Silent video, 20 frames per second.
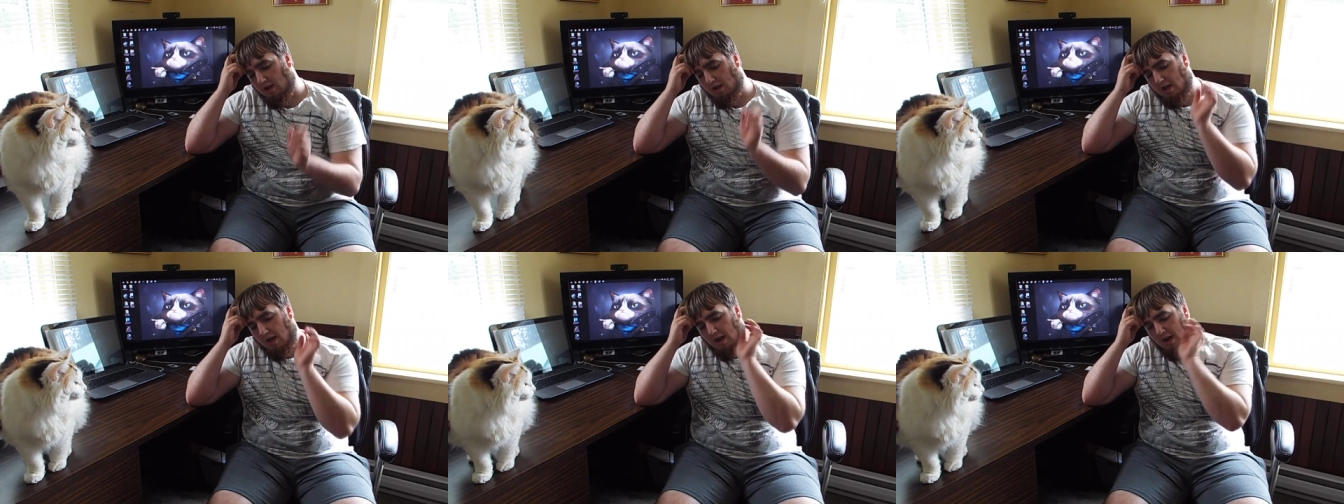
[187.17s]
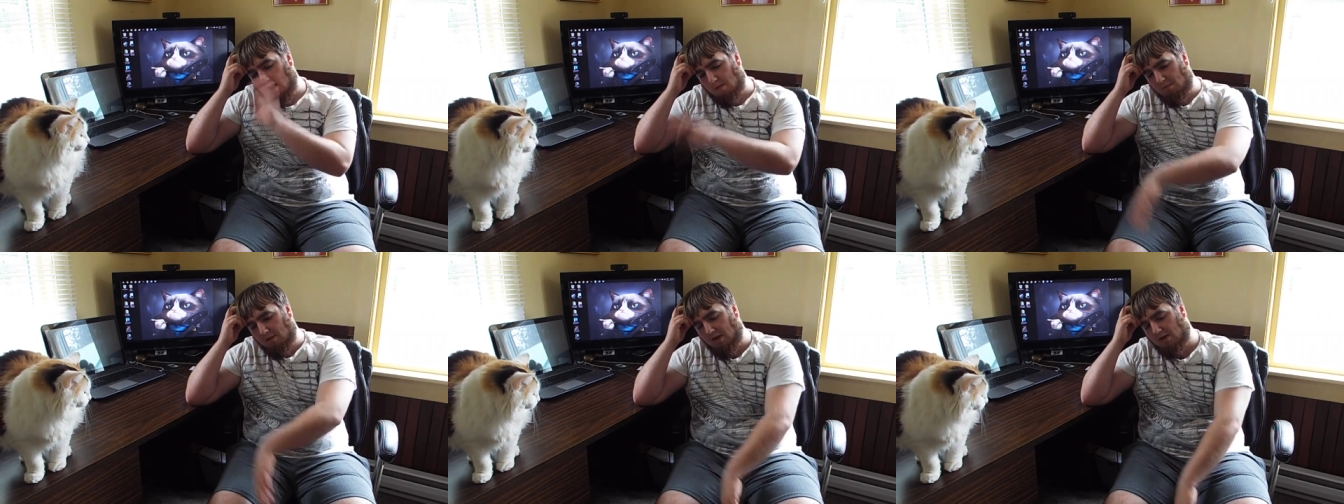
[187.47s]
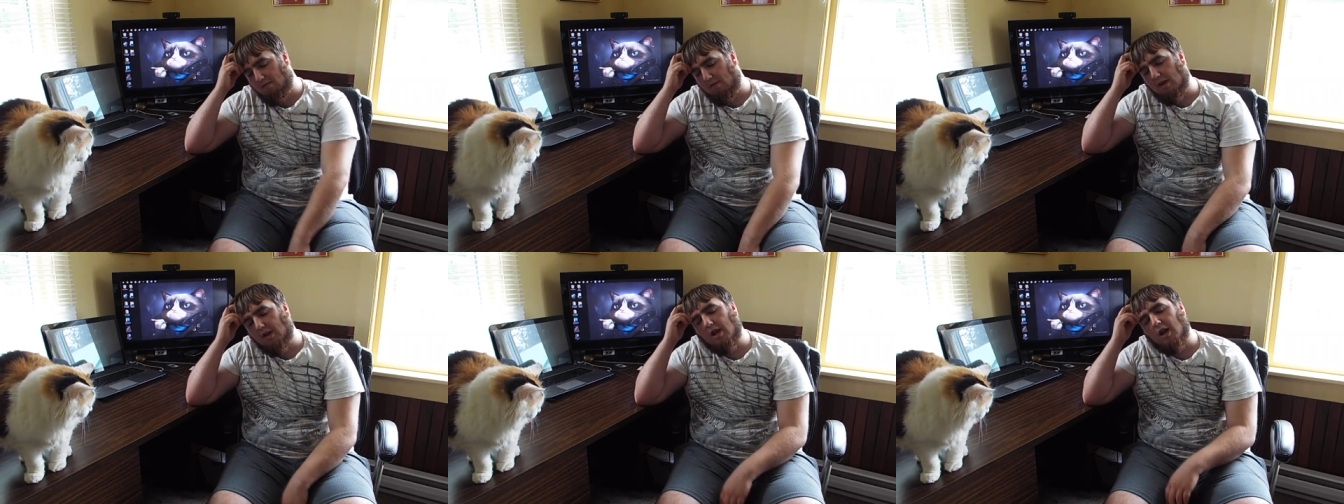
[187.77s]
that I'm
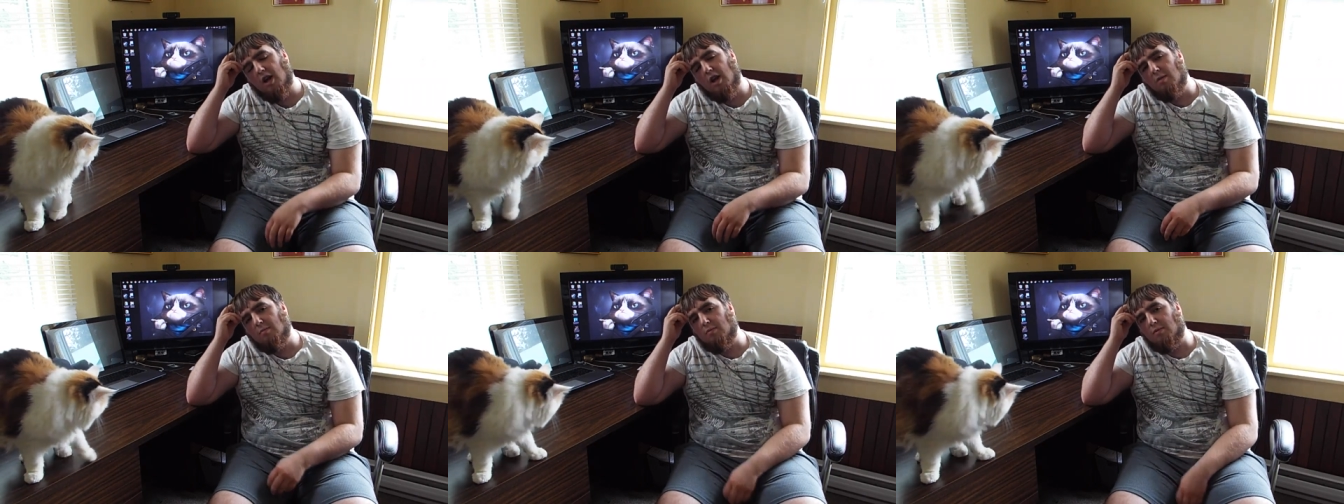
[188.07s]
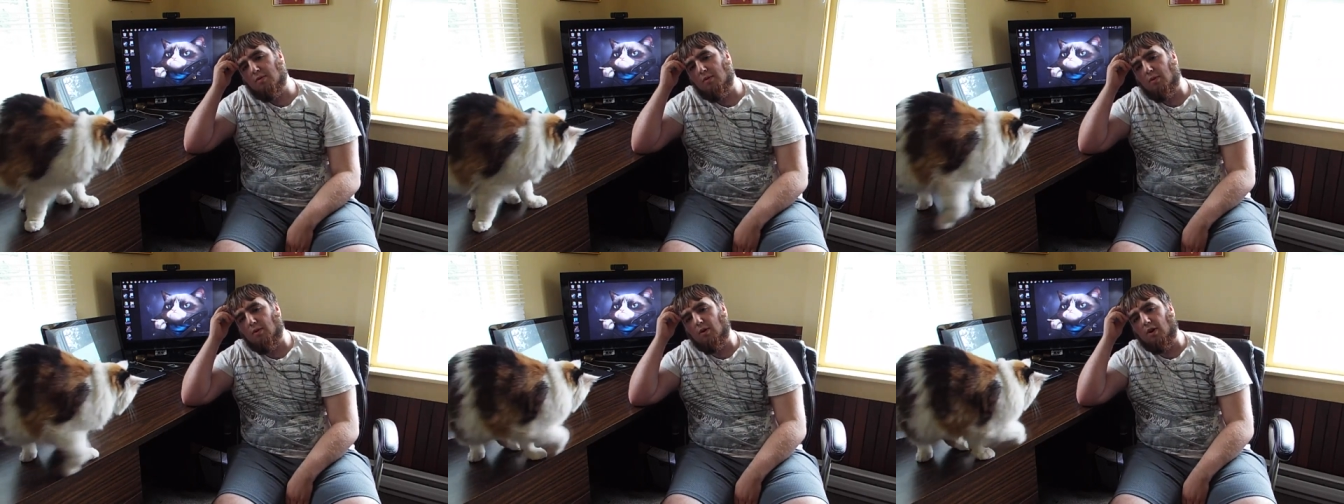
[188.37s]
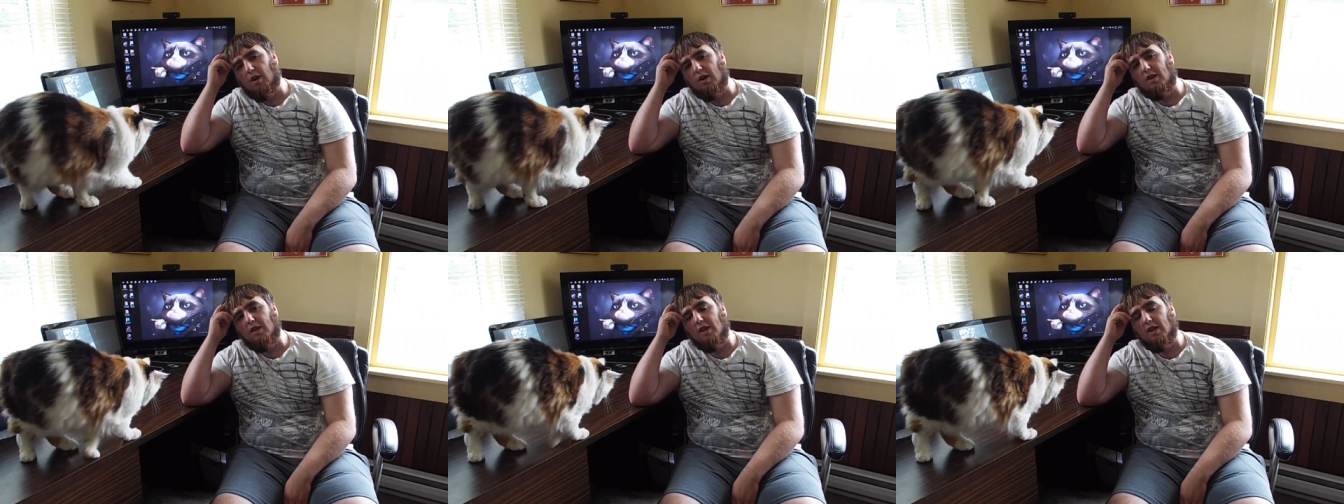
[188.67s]
giving up or
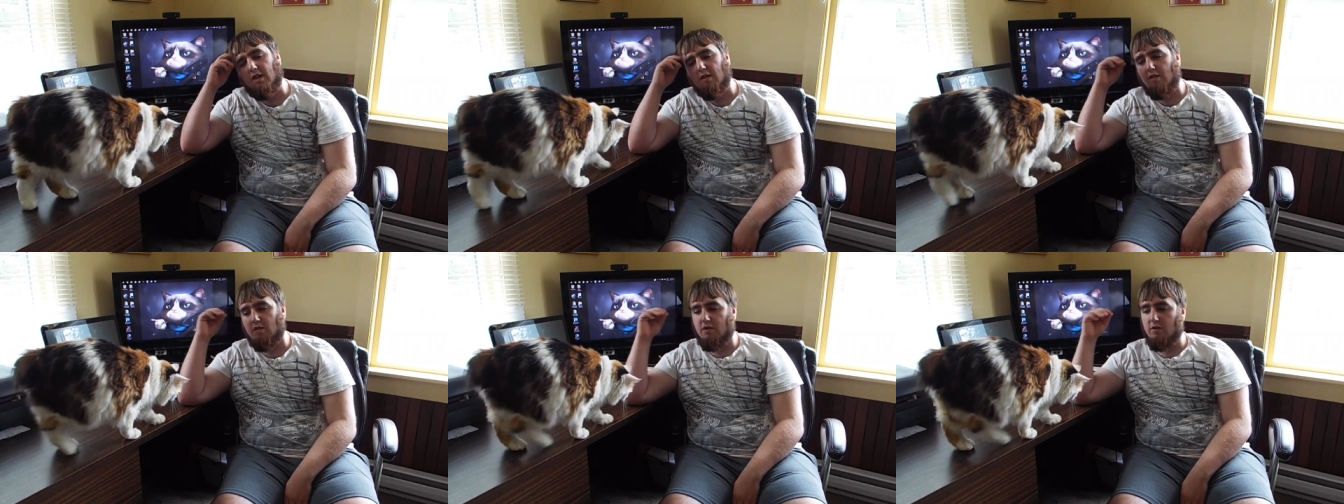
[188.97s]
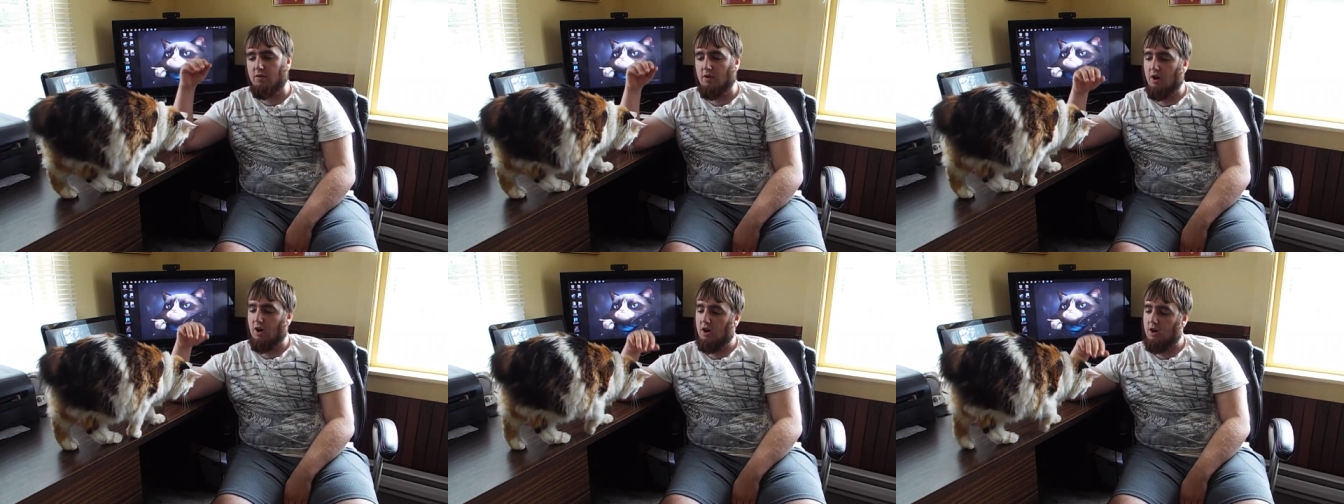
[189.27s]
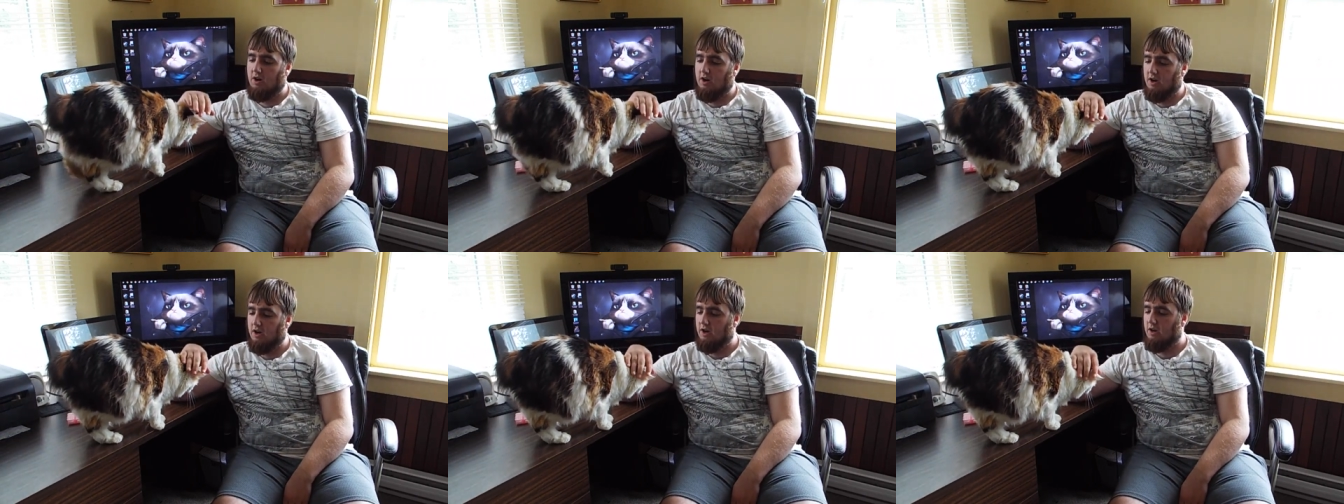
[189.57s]
I think it's too
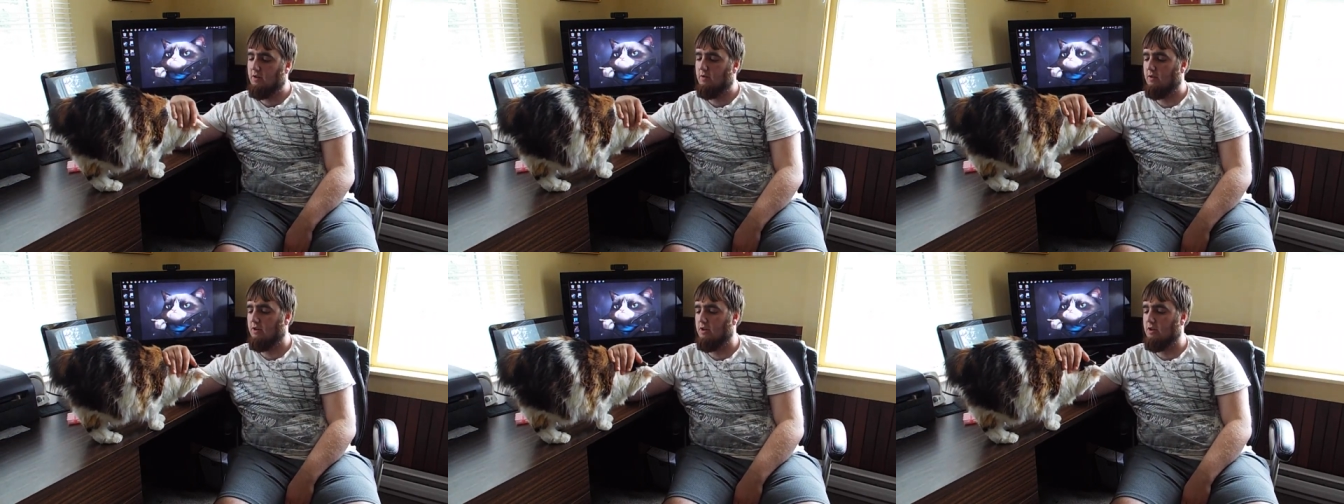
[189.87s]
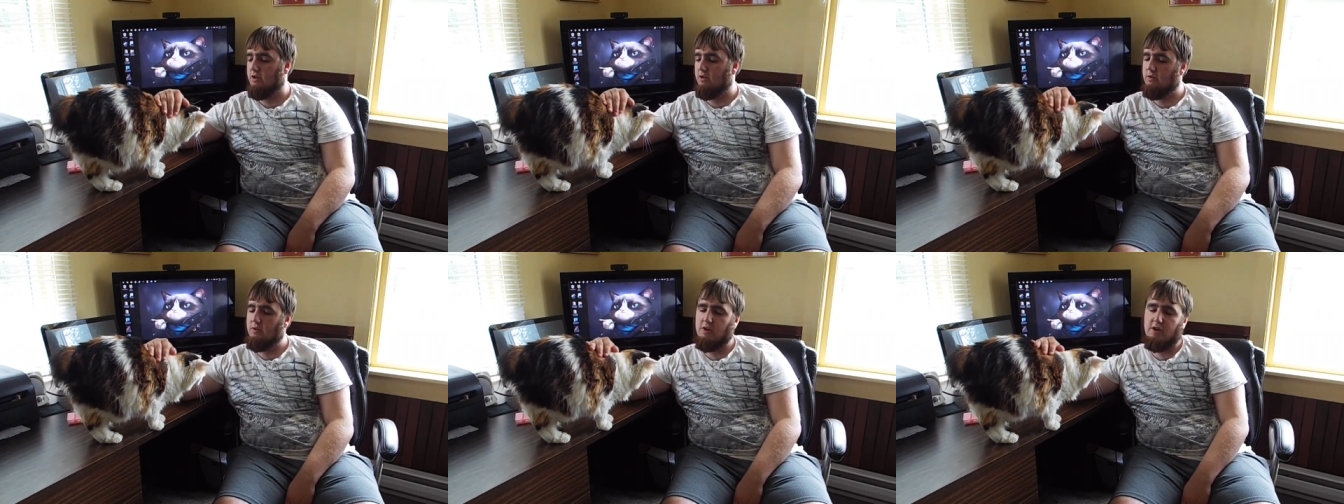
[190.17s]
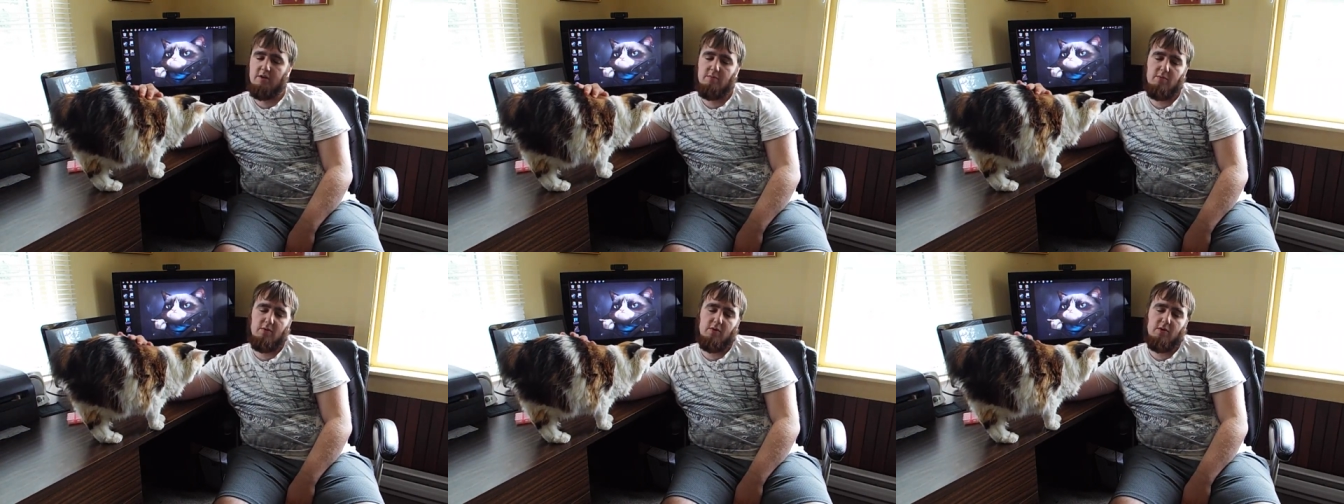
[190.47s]
hard and I don't want to do it
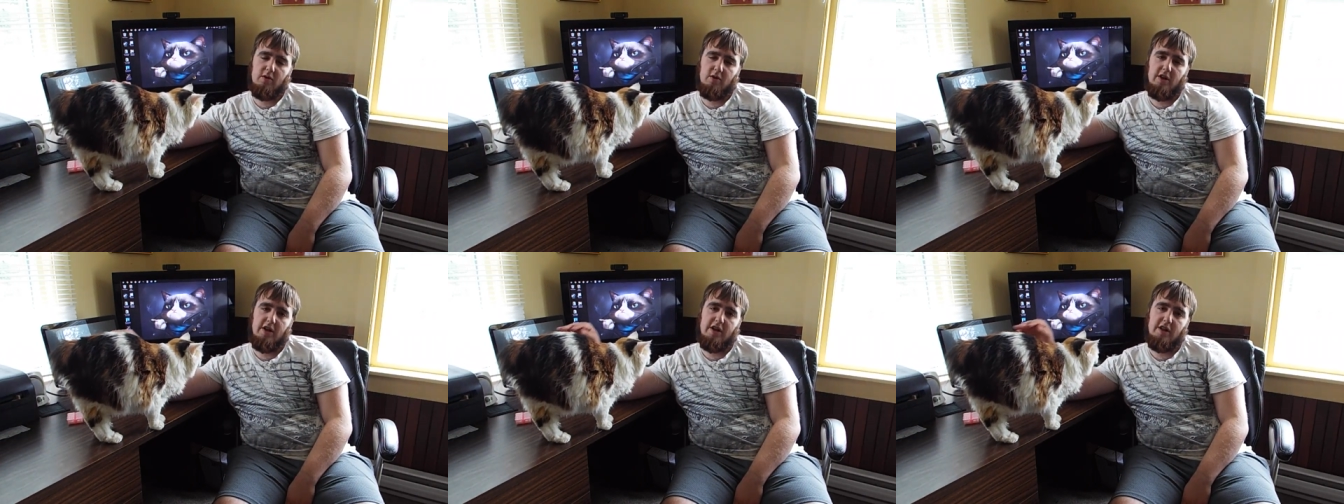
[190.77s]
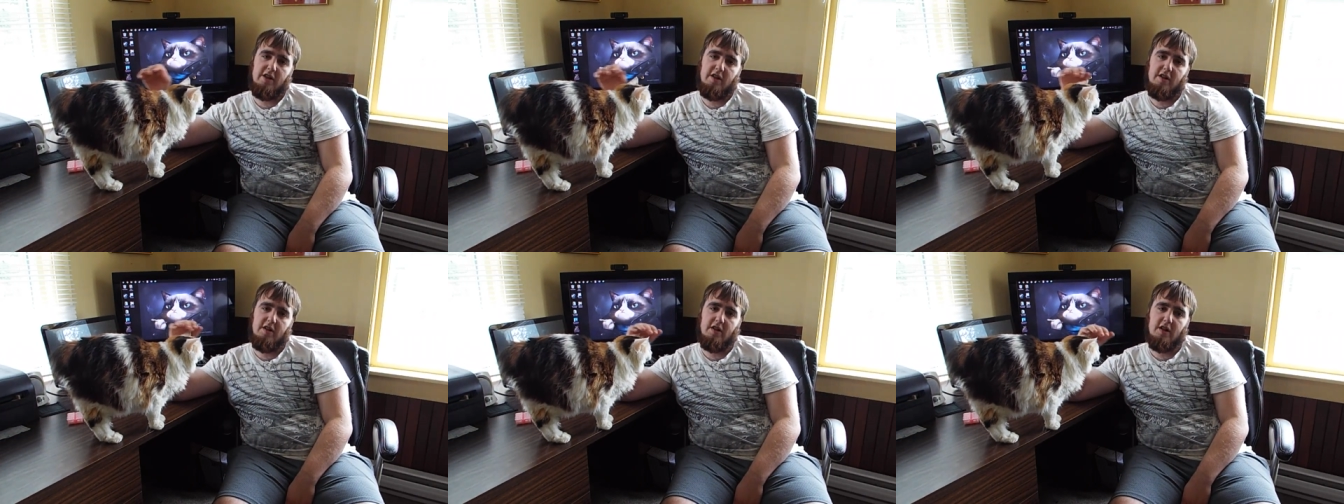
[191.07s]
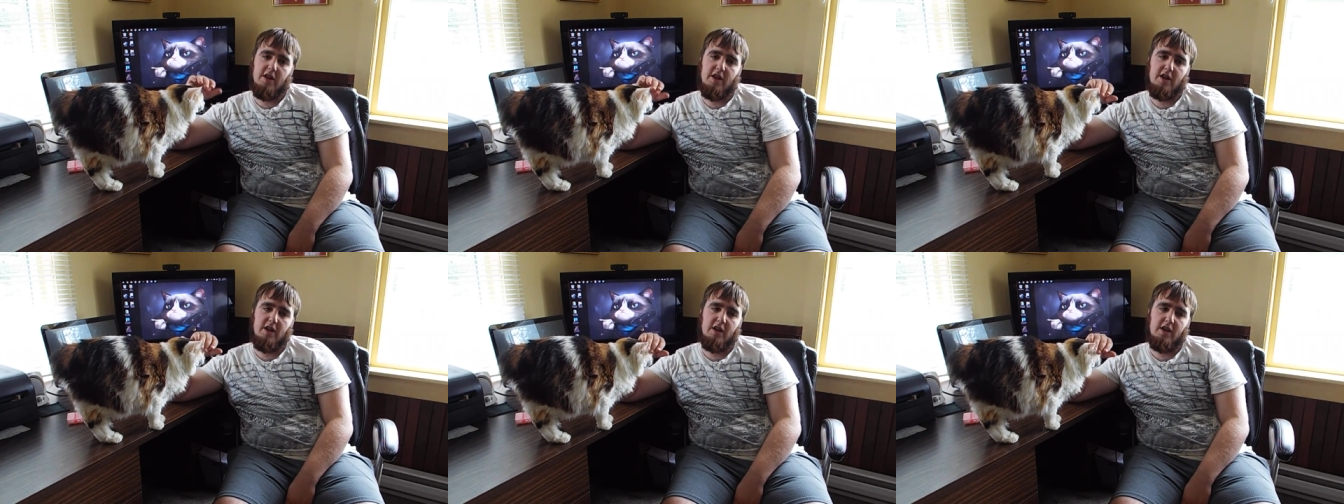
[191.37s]
anymore. It's
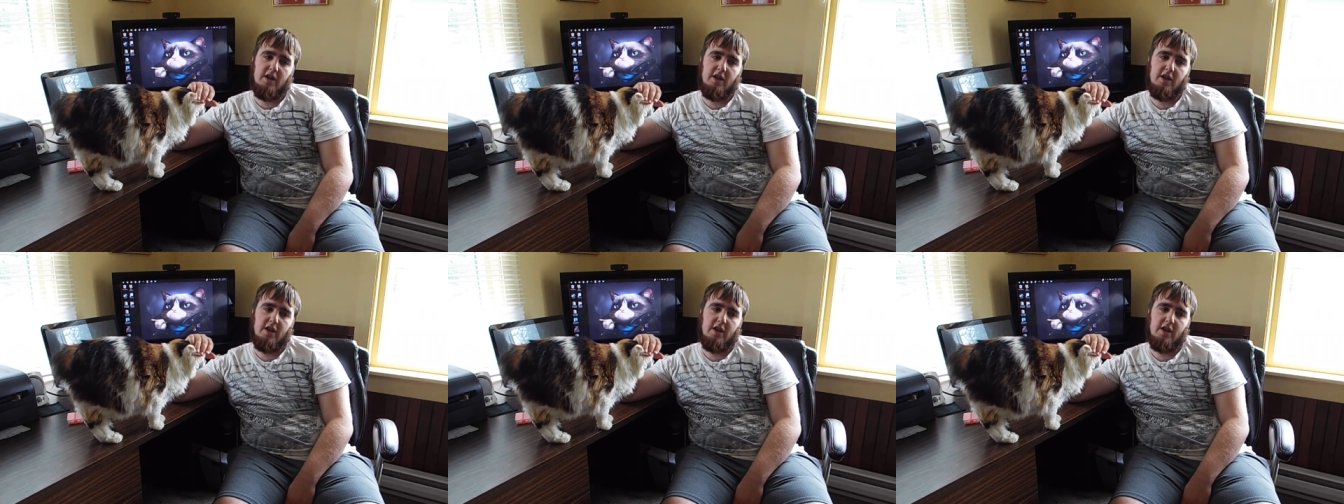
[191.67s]
like